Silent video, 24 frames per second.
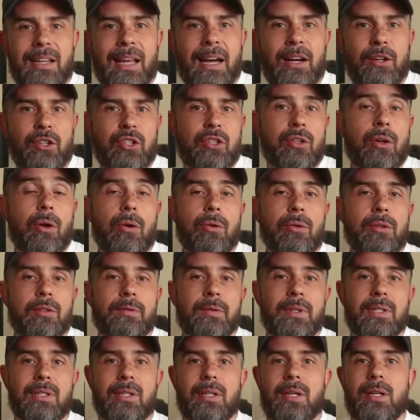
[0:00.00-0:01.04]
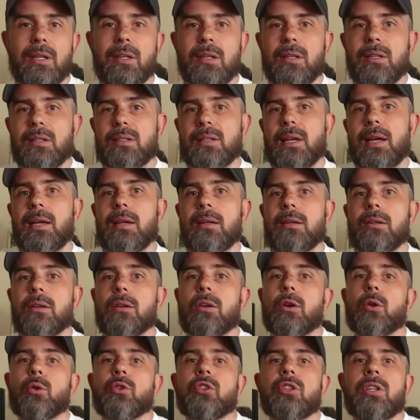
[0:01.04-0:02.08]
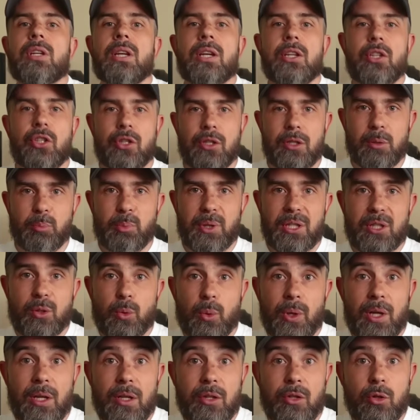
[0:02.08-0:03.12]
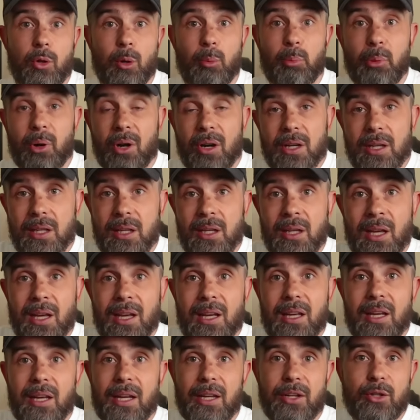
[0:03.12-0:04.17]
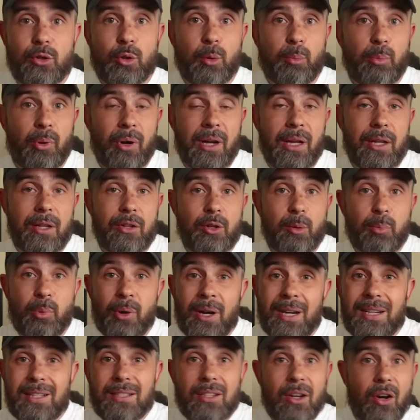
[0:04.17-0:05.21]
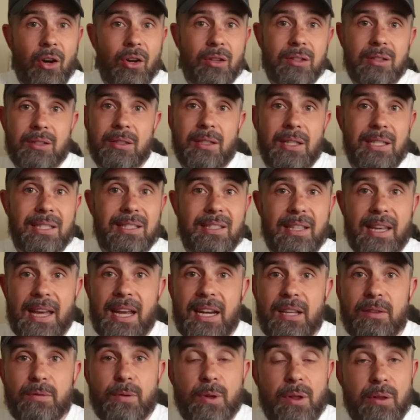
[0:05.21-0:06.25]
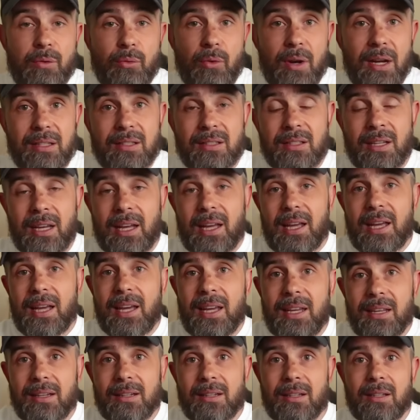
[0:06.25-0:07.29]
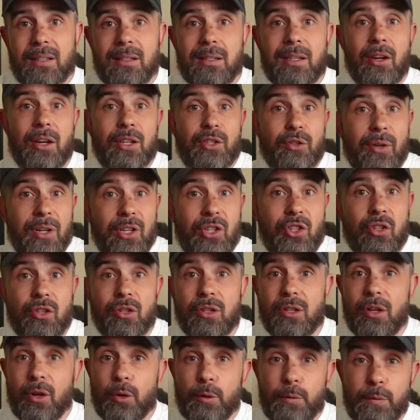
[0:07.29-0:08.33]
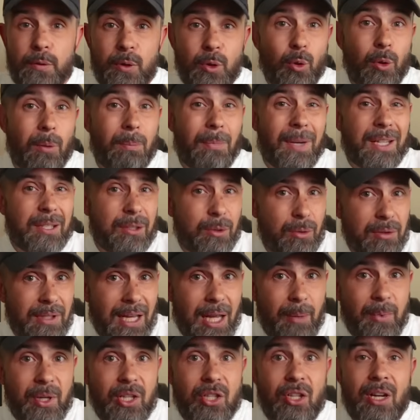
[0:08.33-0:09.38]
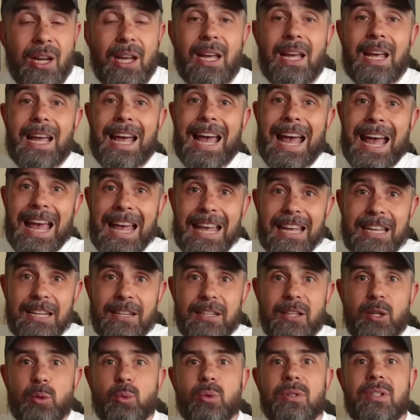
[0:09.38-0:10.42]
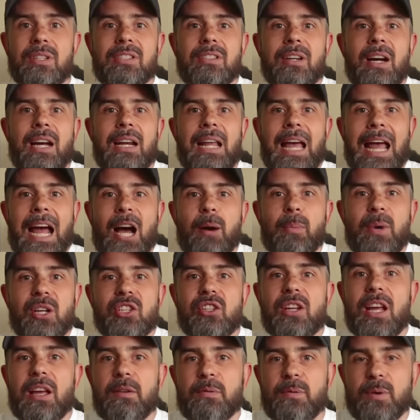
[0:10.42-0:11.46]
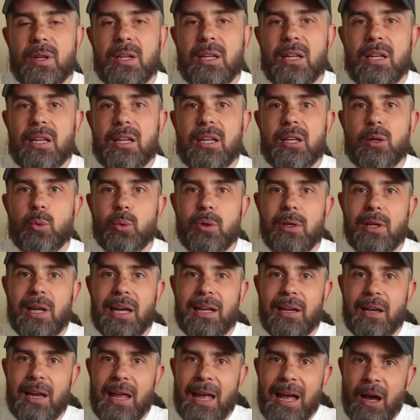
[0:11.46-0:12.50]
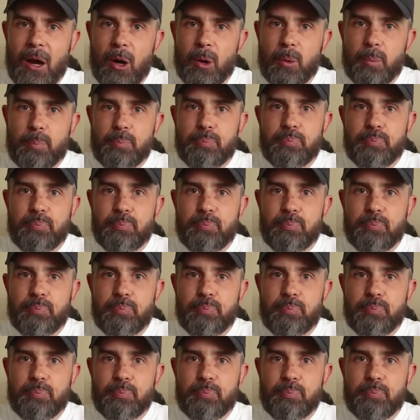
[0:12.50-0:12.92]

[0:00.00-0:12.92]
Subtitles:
now shows fatigue is a negotiation between your body and your brain. Your brain is constantly scanning for threats, heat, dehydration, low fuel, muscle damage, and it will decide how much effort it will allow.